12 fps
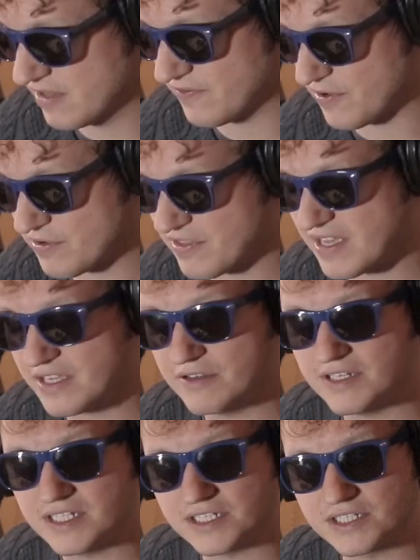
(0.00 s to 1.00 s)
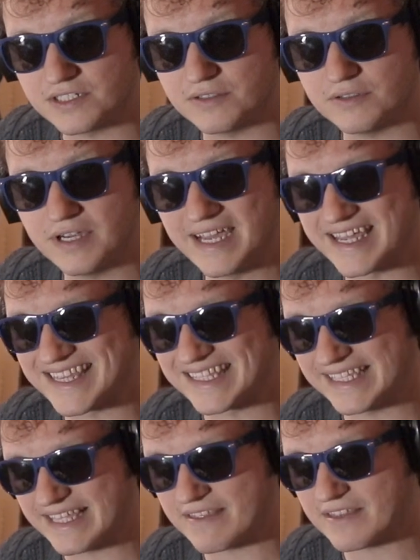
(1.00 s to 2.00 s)
first thing you need to do is
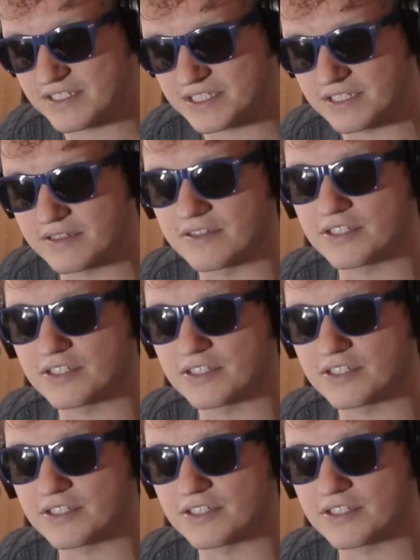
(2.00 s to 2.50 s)
listen to the